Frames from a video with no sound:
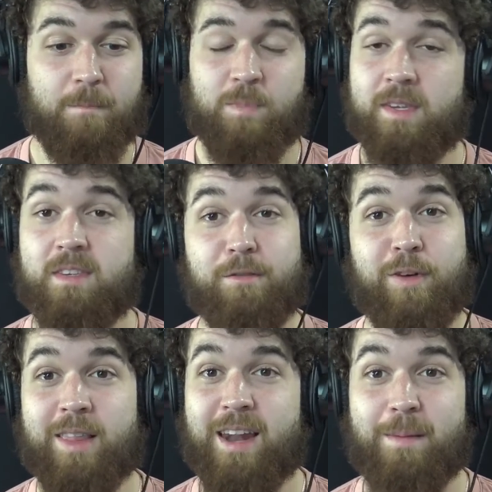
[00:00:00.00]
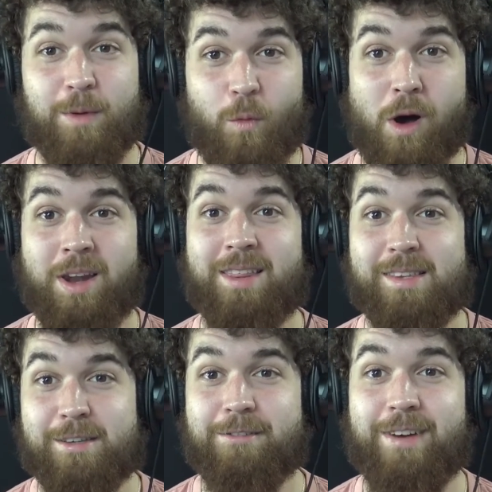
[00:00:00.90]
This is the fight that I've been wanting.
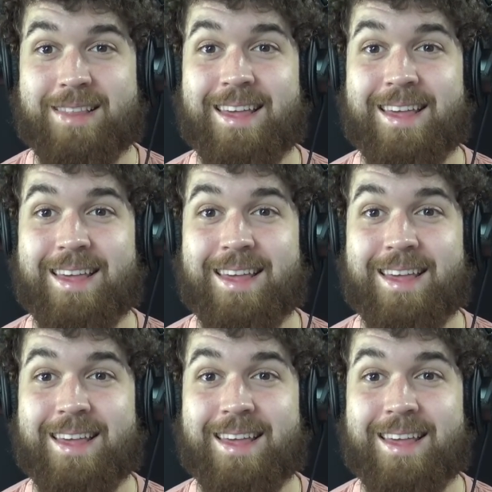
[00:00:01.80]
This is a fight